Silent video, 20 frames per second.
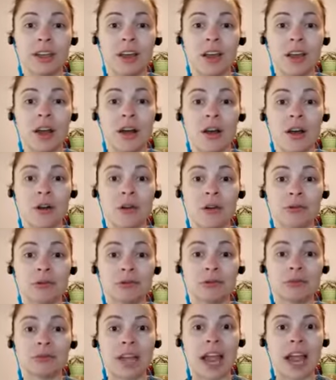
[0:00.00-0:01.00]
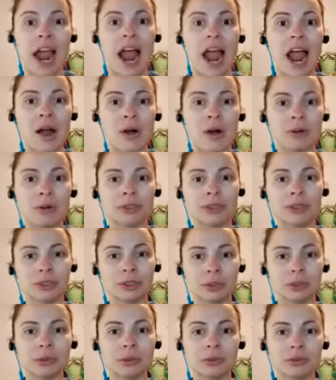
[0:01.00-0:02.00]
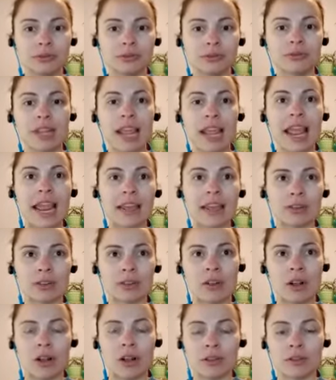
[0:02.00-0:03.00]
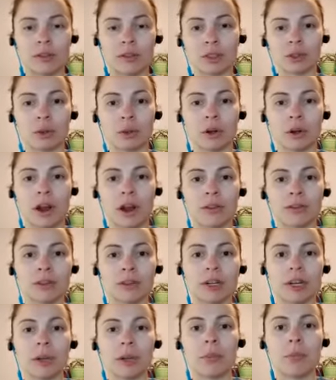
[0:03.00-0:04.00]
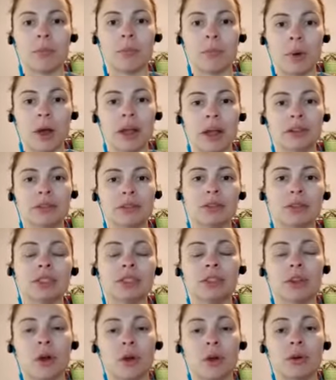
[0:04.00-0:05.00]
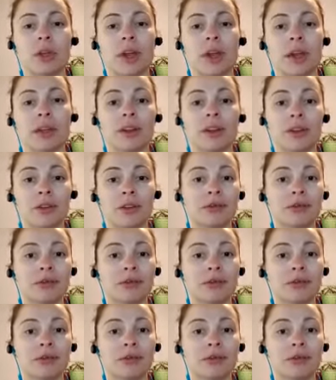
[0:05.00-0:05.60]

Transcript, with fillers: of how to handle all this recovery, but just know that if